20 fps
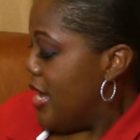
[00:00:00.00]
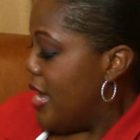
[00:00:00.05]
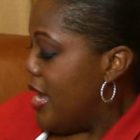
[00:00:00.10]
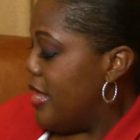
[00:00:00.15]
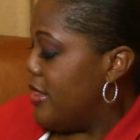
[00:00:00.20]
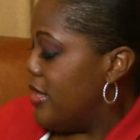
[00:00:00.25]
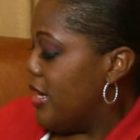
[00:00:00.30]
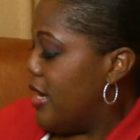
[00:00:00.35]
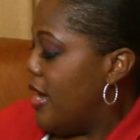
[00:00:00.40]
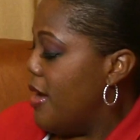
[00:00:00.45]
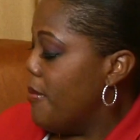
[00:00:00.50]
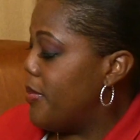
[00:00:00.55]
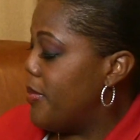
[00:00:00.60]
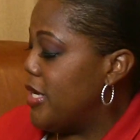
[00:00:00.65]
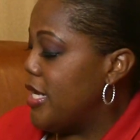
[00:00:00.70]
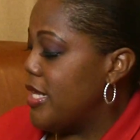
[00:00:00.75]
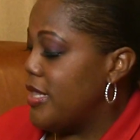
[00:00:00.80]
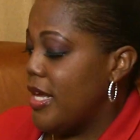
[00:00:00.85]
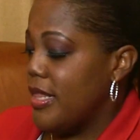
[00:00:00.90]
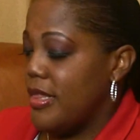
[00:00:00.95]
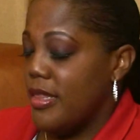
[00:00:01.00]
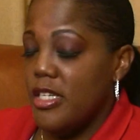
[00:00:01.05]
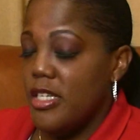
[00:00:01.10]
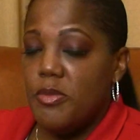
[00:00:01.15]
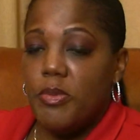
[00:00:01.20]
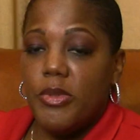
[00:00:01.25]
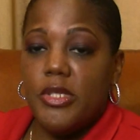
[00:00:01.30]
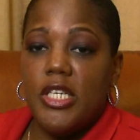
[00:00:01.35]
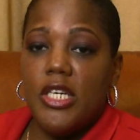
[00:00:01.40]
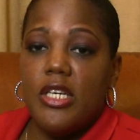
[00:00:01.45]
And the company that this
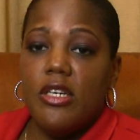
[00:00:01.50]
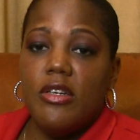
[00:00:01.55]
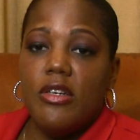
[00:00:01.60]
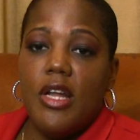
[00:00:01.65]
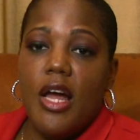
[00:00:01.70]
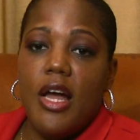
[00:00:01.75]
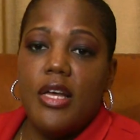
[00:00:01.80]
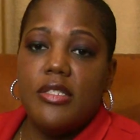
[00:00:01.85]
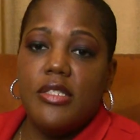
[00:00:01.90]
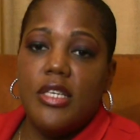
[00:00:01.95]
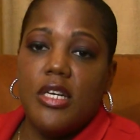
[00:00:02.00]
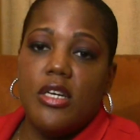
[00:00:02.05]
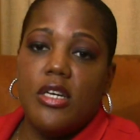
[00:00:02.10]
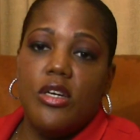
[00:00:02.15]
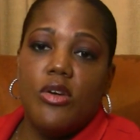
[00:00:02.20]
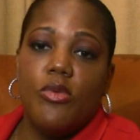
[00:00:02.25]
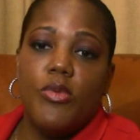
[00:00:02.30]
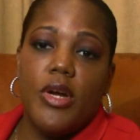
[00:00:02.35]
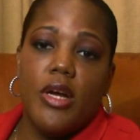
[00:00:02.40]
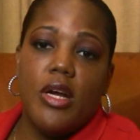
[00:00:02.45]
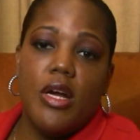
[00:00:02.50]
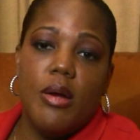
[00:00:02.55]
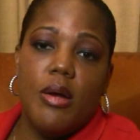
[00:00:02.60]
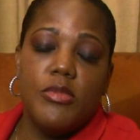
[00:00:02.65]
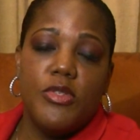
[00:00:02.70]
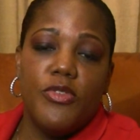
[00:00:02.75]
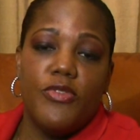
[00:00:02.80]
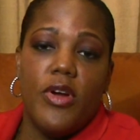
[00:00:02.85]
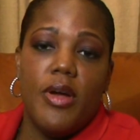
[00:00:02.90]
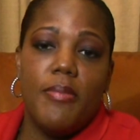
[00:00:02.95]
particular non-stick cookware
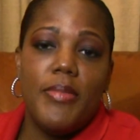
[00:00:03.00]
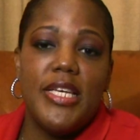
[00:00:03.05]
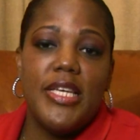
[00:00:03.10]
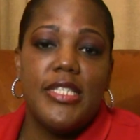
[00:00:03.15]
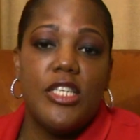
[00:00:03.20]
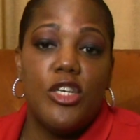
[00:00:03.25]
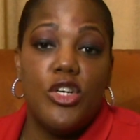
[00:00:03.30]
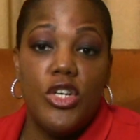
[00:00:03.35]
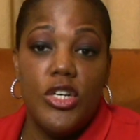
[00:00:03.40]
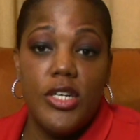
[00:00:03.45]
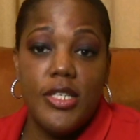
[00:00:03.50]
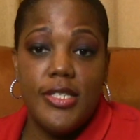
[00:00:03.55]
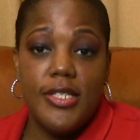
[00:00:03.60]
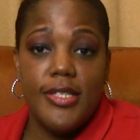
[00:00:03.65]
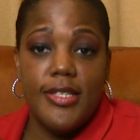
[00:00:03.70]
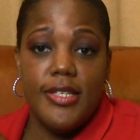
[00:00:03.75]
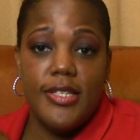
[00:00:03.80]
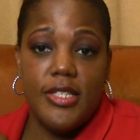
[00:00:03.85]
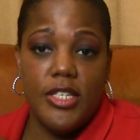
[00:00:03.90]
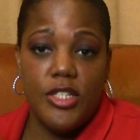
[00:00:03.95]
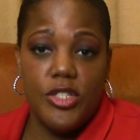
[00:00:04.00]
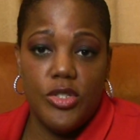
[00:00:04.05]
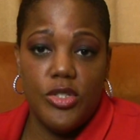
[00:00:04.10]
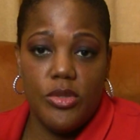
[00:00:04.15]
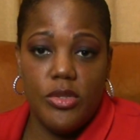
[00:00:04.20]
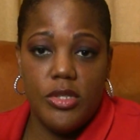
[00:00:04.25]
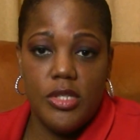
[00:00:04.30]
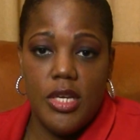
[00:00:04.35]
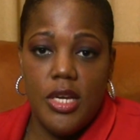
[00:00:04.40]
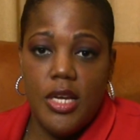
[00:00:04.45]
comes from is Cook's
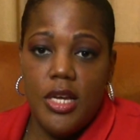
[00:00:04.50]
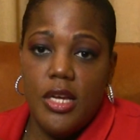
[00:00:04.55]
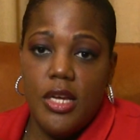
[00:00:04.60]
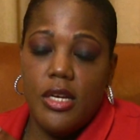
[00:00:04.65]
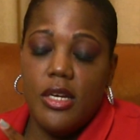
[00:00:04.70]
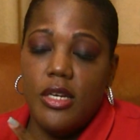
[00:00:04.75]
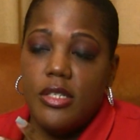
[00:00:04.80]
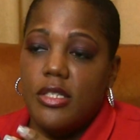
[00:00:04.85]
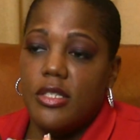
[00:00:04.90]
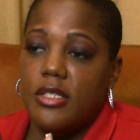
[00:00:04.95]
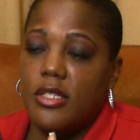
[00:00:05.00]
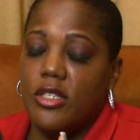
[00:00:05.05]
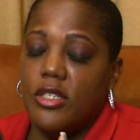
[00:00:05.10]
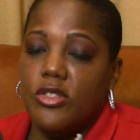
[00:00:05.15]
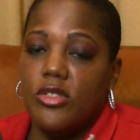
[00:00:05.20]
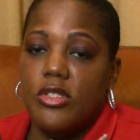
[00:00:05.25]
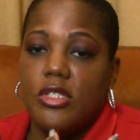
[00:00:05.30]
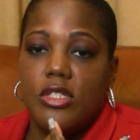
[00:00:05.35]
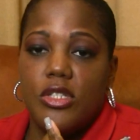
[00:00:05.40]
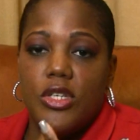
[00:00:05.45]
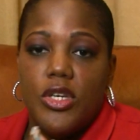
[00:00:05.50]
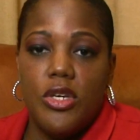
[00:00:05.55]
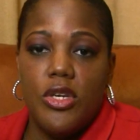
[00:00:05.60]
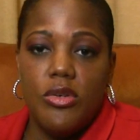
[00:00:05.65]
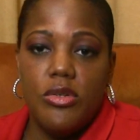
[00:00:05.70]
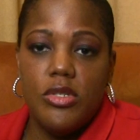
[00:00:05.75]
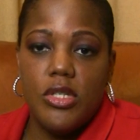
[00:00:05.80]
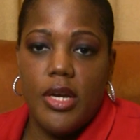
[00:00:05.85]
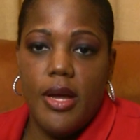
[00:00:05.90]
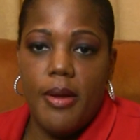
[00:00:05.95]
Essentials. Cook's Essentials is a
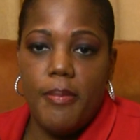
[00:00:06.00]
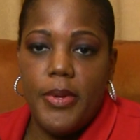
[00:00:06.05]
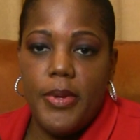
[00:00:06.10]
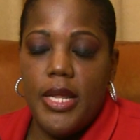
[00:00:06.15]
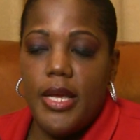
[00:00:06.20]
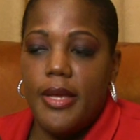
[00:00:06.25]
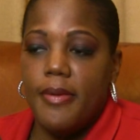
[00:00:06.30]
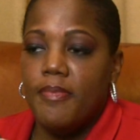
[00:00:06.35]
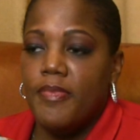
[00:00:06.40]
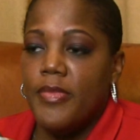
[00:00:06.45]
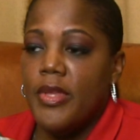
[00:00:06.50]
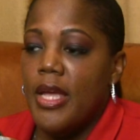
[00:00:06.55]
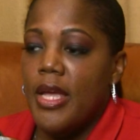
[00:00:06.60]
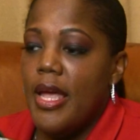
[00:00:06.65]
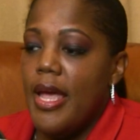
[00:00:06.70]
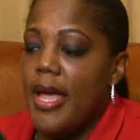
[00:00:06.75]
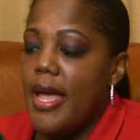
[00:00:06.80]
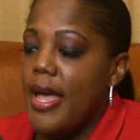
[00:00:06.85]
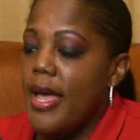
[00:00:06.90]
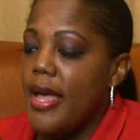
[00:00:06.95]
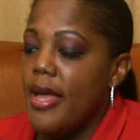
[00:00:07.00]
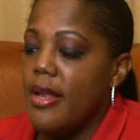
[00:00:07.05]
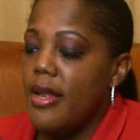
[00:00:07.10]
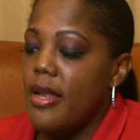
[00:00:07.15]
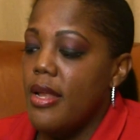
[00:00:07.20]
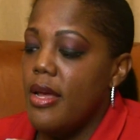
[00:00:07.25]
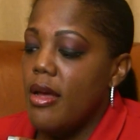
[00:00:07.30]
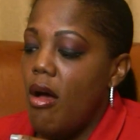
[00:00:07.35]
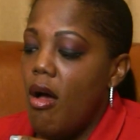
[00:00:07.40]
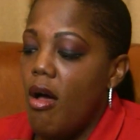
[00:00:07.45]
huge company,
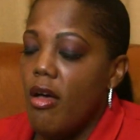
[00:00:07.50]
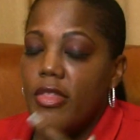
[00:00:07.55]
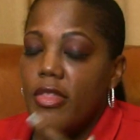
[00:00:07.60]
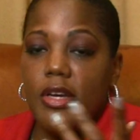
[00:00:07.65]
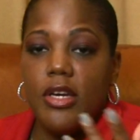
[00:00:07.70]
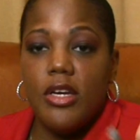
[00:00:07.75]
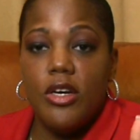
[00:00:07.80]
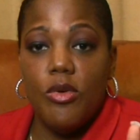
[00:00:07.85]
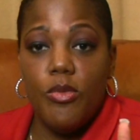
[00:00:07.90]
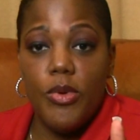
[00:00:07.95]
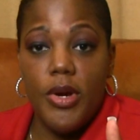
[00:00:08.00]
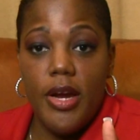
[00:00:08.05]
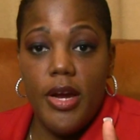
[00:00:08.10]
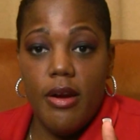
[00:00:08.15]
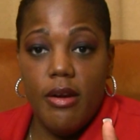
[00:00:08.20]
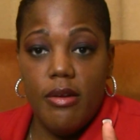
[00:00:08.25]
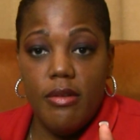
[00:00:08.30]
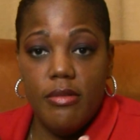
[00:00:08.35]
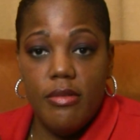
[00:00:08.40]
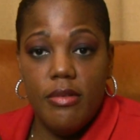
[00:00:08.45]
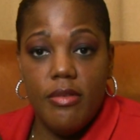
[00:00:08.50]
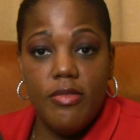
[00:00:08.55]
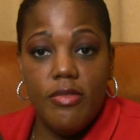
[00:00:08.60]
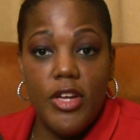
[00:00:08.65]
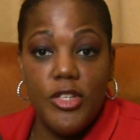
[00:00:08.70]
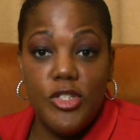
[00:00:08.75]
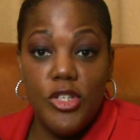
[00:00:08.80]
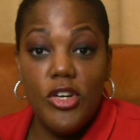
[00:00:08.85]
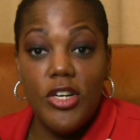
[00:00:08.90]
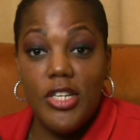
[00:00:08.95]
and all the cookware
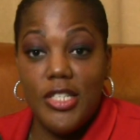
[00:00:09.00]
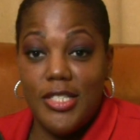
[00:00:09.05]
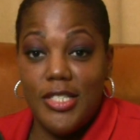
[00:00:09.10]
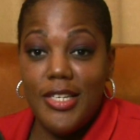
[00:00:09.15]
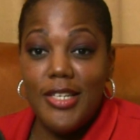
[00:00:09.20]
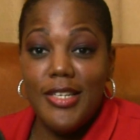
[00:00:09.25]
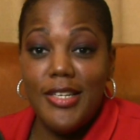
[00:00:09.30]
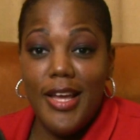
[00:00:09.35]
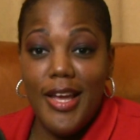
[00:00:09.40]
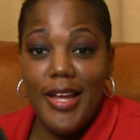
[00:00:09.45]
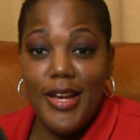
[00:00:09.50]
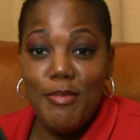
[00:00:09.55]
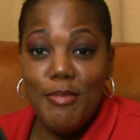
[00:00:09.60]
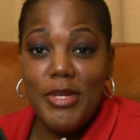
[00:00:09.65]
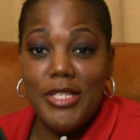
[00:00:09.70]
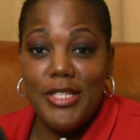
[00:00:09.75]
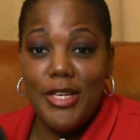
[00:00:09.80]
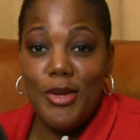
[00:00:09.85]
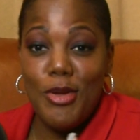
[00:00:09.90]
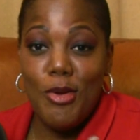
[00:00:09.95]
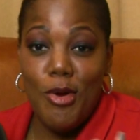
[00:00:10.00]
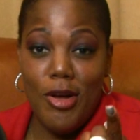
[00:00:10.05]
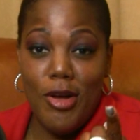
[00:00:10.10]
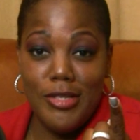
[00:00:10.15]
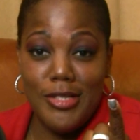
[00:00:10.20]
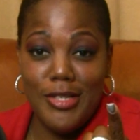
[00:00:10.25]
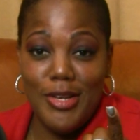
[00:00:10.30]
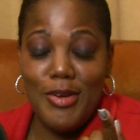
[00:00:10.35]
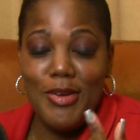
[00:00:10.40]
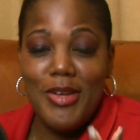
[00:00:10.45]
that you're going to see today, let me tell you
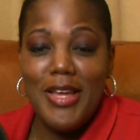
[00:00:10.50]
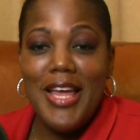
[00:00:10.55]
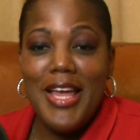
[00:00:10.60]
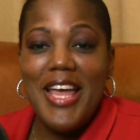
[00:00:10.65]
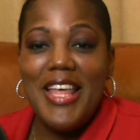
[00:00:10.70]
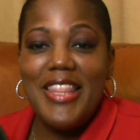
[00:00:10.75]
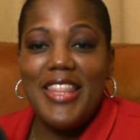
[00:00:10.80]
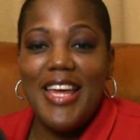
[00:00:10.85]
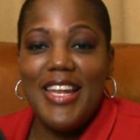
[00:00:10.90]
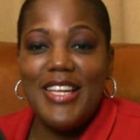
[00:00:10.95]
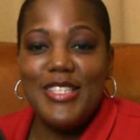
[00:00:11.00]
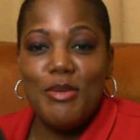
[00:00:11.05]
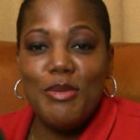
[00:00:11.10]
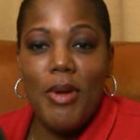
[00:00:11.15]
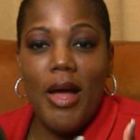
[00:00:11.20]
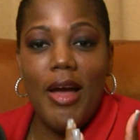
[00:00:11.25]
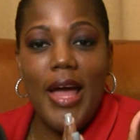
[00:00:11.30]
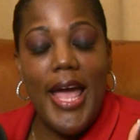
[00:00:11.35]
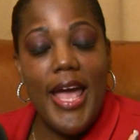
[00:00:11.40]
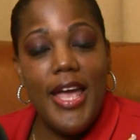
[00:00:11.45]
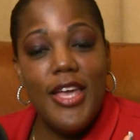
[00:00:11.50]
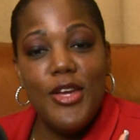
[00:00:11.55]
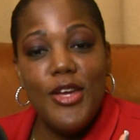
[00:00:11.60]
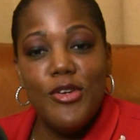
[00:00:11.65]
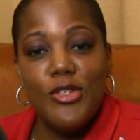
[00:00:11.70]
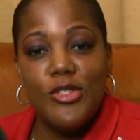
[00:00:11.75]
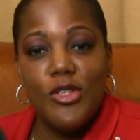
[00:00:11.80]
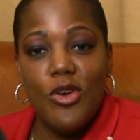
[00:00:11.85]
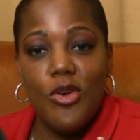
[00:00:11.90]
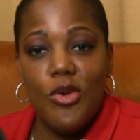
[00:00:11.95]
also that it's about 8
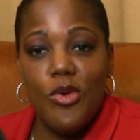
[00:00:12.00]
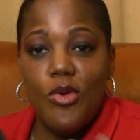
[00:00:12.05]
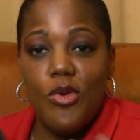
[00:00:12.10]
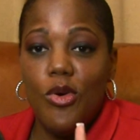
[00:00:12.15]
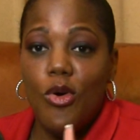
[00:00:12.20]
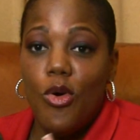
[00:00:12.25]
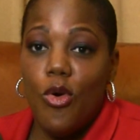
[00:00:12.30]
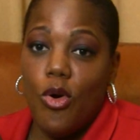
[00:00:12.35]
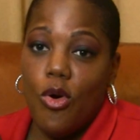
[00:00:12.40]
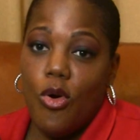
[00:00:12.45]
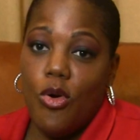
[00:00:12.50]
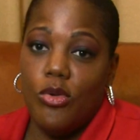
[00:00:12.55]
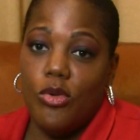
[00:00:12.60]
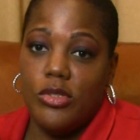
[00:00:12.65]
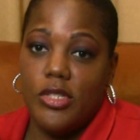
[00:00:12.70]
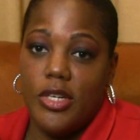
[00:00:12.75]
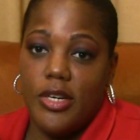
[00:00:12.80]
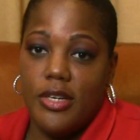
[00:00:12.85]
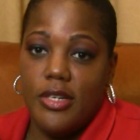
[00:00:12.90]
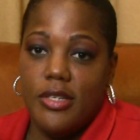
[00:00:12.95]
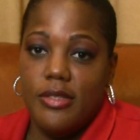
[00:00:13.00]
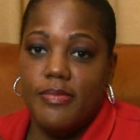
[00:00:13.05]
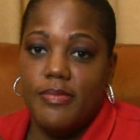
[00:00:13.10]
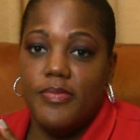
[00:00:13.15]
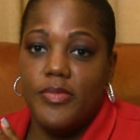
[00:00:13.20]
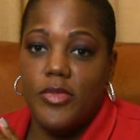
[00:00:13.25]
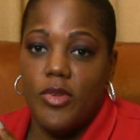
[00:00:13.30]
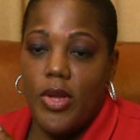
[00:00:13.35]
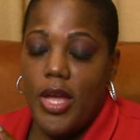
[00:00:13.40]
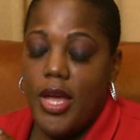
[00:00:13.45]
years old or older.
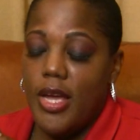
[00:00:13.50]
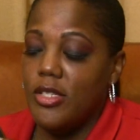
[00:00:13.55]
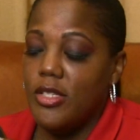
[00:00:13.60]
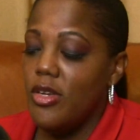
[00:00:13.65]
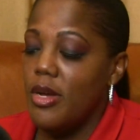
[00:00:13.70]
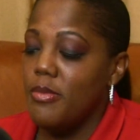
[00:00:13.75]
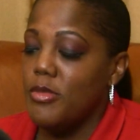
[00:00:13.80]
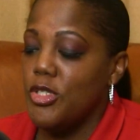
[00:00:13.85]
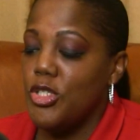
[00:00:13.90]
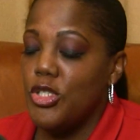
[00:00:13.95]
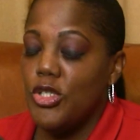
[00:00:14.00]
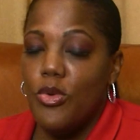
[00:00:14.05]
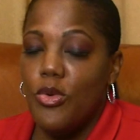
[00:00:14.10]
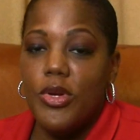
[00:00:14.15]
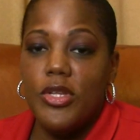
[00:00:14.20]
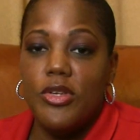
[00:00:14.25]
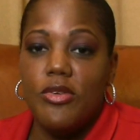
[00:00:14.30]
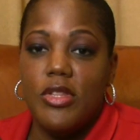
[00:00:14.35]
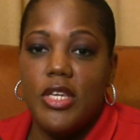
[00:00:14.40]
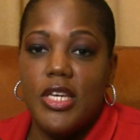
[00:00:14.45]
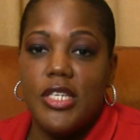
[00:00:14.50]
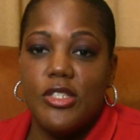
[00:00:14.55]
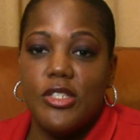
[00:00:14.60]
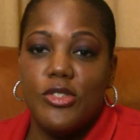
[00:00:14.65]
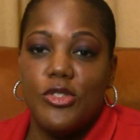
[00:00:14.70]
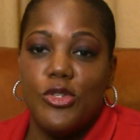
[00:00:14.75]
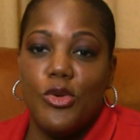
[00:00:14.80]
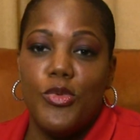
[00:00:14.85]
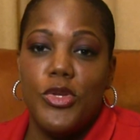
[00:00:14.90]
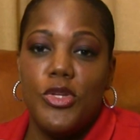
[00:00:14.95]
Okay, so I'm just showing you this
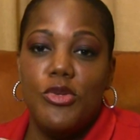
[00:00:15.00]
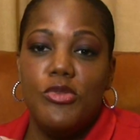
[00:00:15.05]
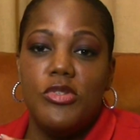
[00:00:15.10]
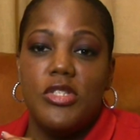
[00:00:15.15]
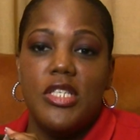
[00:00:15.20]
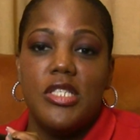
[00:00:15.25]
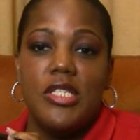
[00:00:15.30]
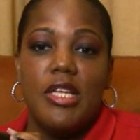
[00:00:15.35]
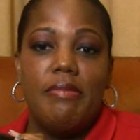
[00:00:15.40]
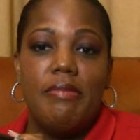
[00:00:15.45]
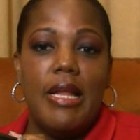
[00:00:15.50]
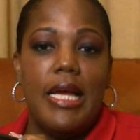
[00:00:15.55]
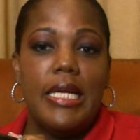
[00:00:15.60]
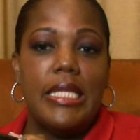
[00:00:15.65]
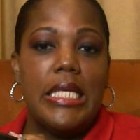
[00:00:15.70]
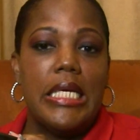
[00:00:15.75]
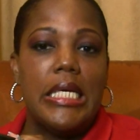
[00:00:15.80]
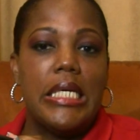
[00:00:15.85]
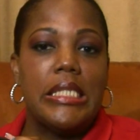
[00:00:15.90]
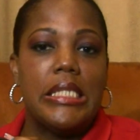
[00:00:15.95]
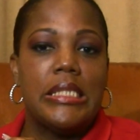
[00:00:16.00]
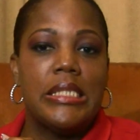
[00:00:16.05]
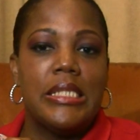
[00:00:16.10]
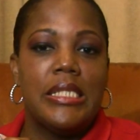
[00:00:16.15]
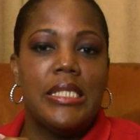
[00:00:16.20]
because so when you see stuff like this,